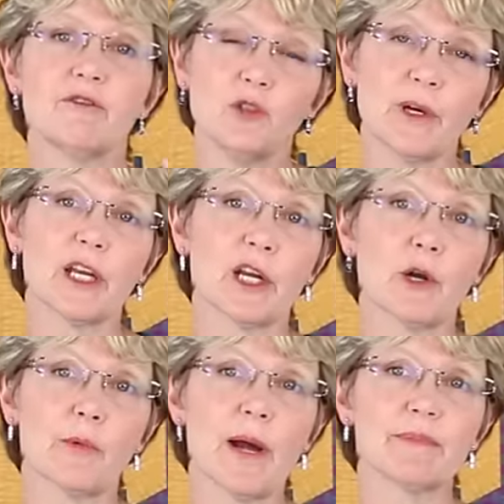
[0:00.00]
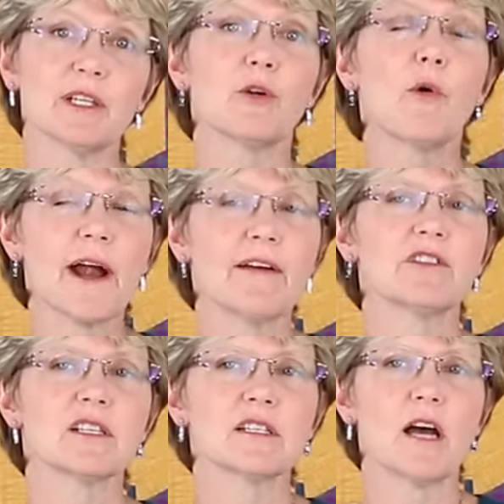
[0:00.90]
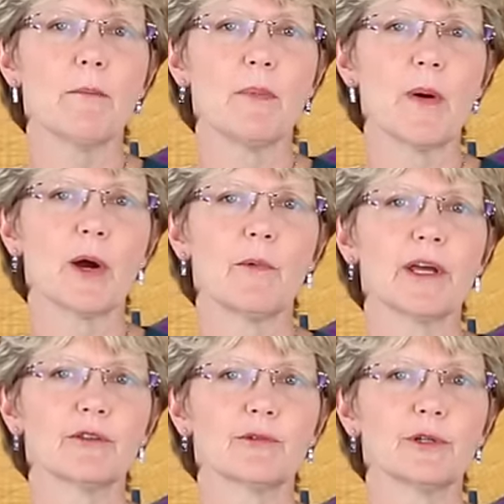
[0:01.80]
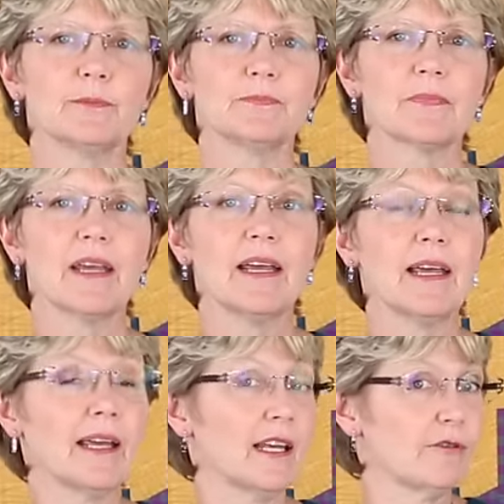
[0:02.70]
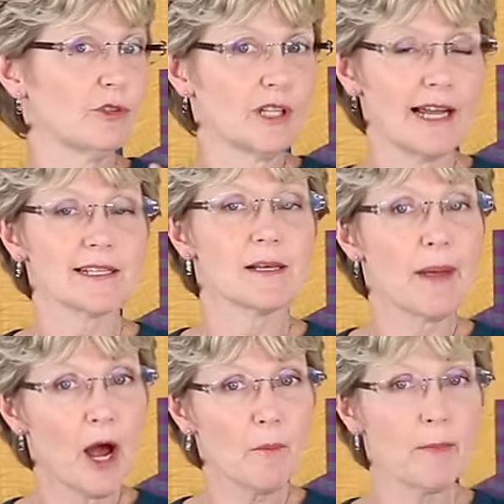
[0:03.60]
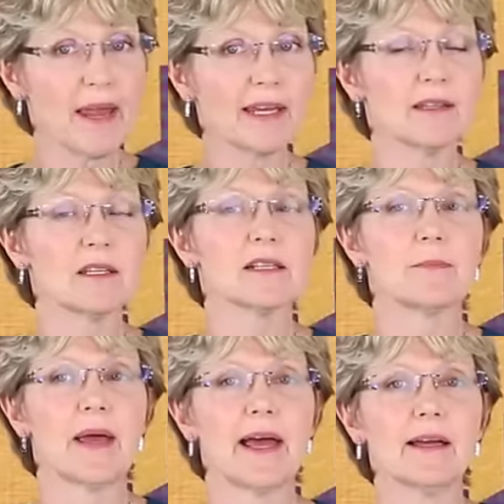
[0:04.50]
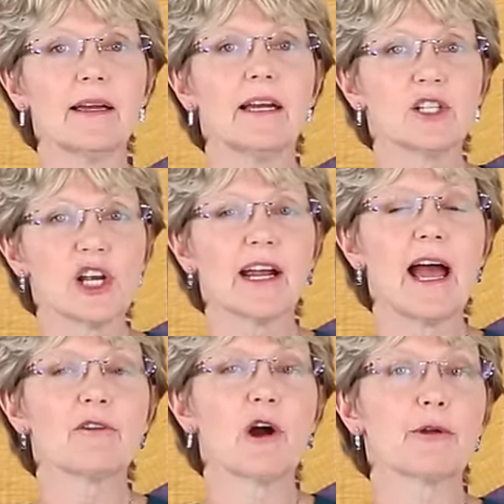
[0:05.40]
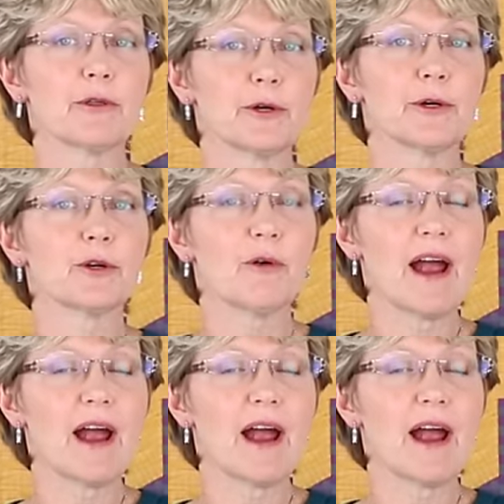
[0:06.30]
if you get interrupted or have to stop partway through. If you'd like some help making this bag, check out our 3rd